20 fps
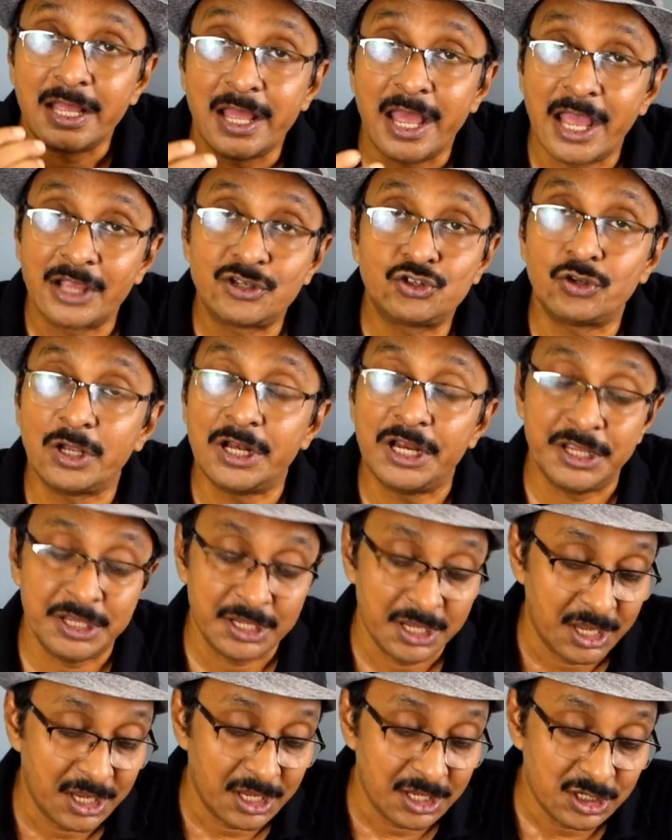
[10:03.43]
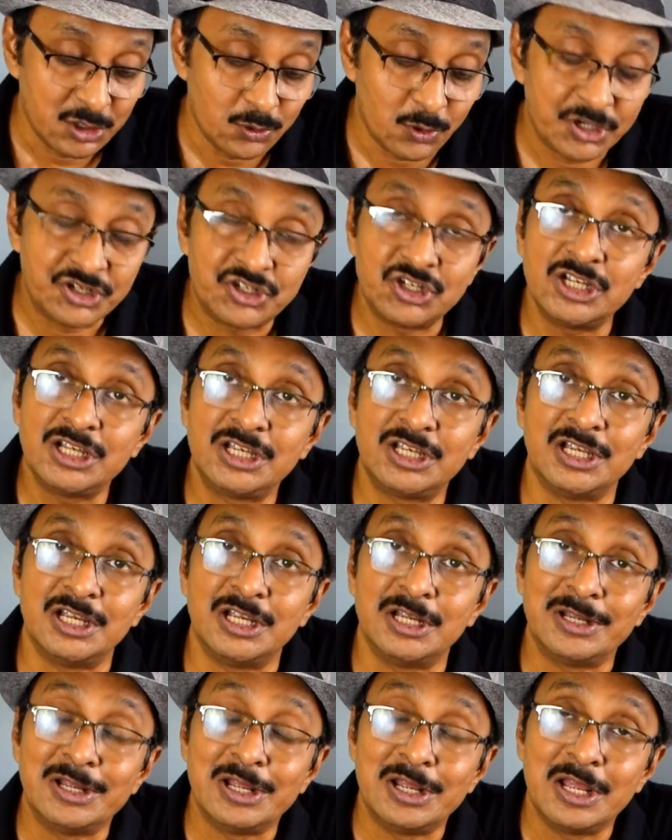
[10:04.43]
Actually you are
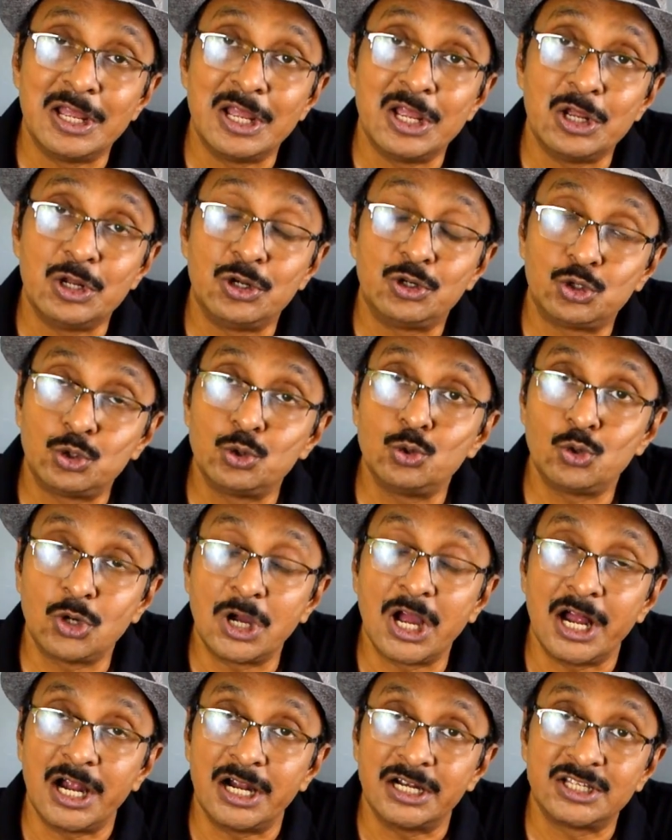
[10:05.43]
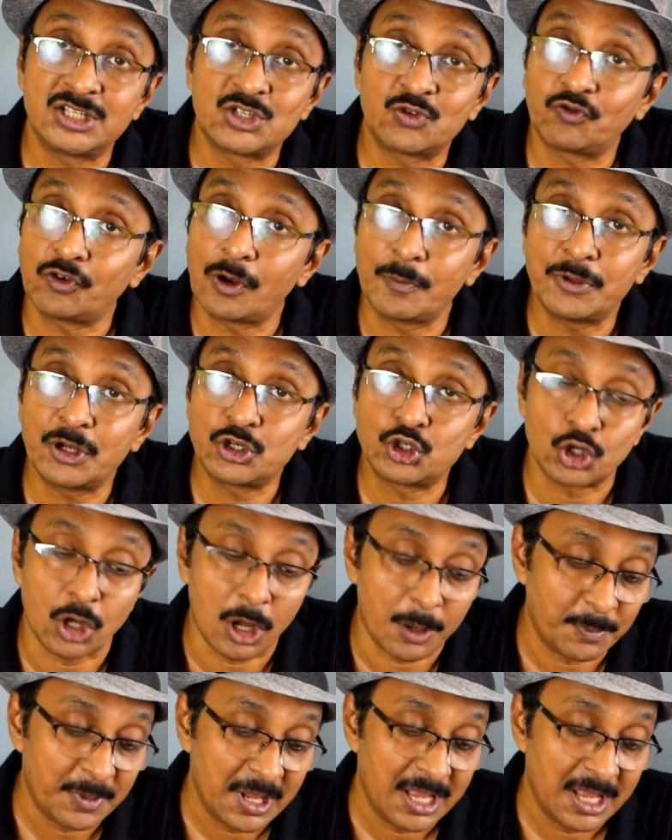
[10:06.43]
taking two cards from the top.